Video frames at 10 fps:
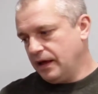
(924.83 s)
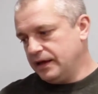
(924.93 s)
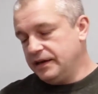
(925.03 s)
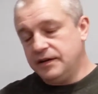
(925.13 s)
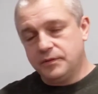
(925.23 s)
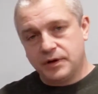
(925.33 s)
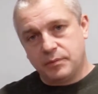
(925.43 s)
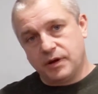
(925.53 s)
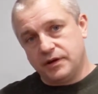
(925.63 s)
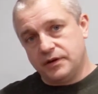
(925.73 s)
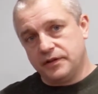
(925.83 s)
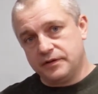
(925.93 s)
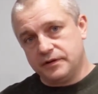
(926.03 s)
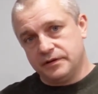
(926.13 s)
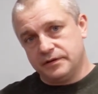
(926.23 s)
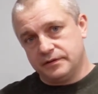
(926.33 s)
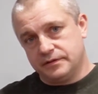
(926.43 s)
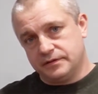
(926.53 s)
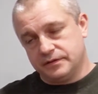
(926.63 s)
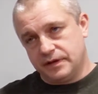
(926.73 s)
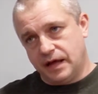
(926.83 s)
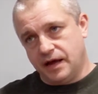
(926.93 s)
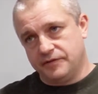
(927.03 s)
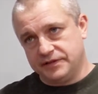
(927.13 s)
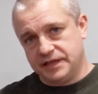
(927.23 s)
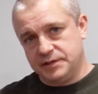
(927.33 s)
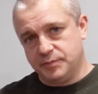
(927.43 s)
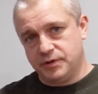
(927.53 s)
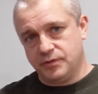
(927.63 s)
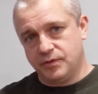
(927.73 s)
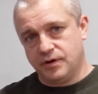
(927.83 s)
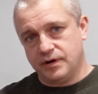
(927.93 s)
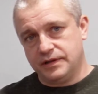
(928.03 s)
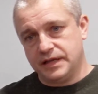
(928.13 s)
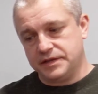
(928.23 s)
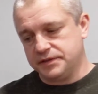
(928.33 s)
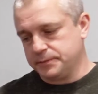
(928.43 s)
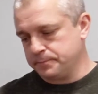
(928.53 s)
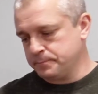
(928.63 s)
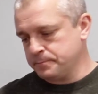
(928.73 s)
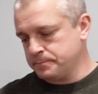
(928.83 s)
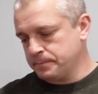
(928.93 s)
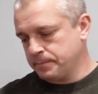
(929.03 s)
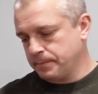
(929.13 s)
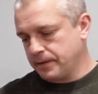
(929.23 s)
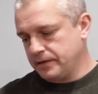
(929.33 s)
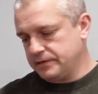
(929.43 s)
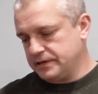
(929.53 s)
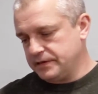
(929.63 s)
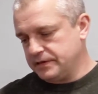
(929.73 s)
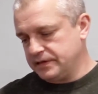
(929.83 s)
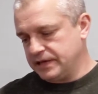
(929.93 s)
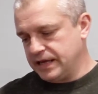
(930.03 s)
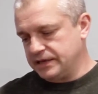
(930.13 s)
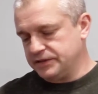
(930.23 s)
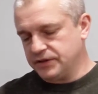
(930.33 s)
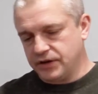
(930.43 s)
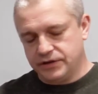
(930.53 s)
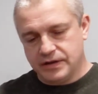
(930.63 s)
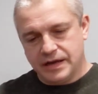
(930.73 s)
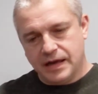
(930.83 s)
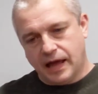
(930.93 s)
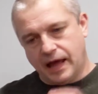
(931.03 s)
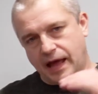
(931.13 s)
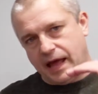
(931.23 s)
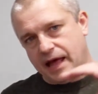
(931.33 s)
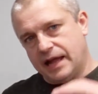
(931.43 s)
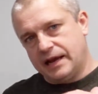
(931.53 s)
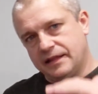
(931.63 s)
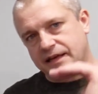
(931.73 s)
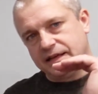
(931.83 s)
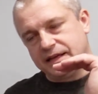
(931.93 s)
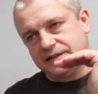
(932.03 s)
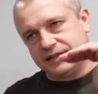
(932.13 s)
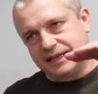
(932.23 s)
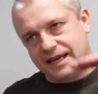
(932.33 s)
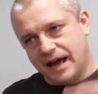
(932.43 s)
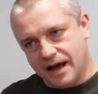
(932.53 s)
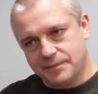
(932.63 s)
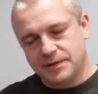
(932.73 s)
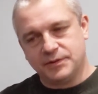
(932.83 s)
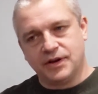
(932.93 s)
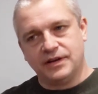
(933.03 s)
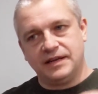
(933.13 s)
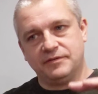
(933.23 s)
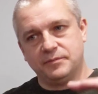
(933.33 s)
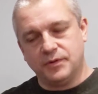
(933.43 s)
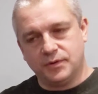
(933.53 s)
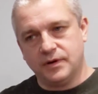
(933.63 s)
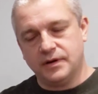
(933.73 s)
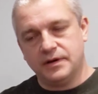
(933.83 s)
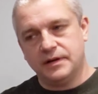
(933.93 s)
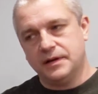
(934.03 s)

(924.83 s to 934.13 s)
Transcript: I nearly want to put another half a teaspoon of water in this to take it down, and I think that's to calm it down even more.